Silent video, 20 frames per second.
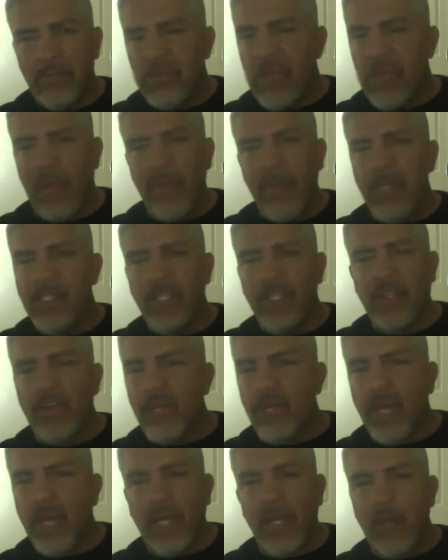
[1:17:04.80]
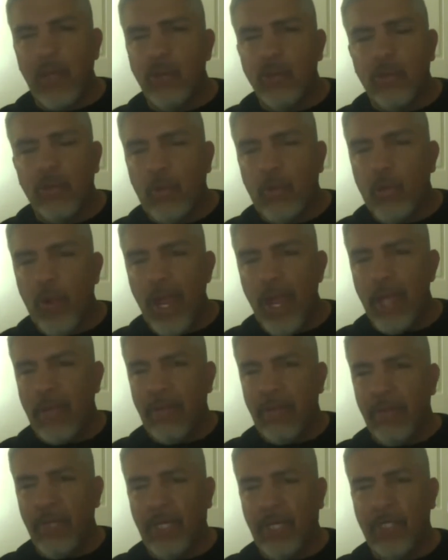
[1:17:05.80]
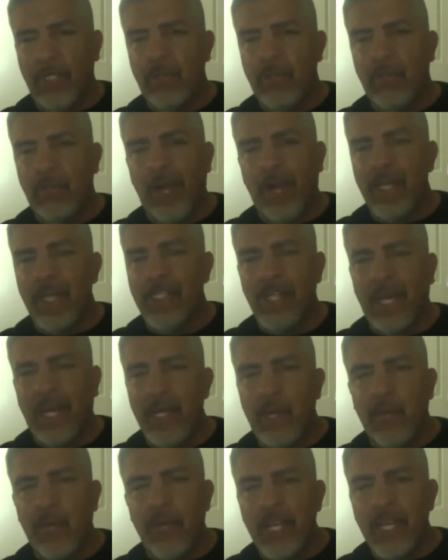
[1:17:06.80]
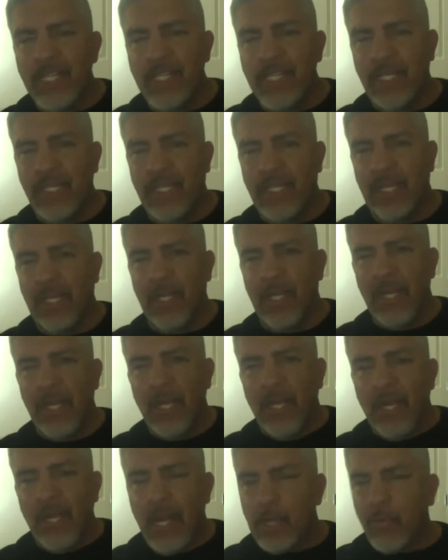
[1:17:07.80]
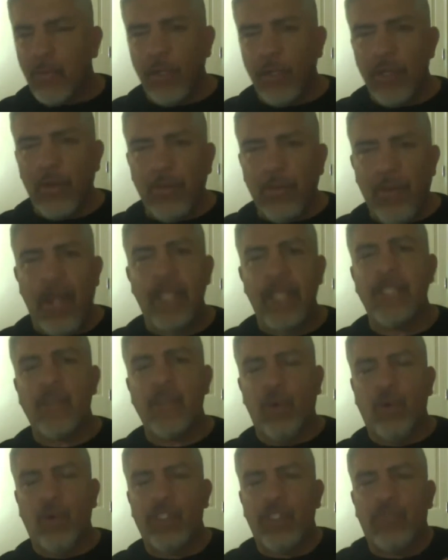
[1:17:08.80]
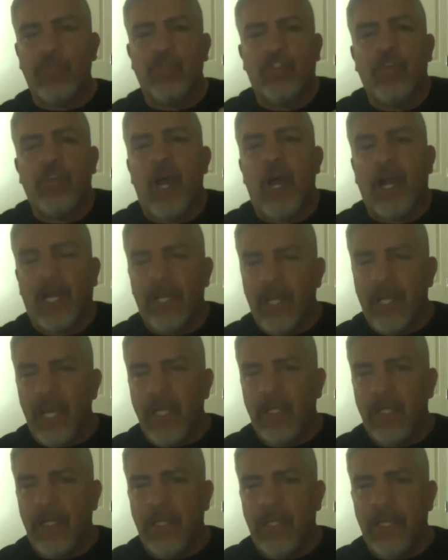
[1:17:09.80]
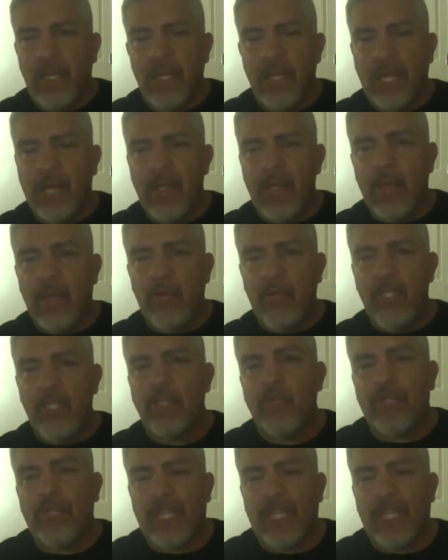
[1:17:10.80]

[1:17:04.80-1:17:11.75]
that means that they're not going to lose no more weight, because their body's not going to release anything. That's when their bodies goes into shock, and they're not going to release what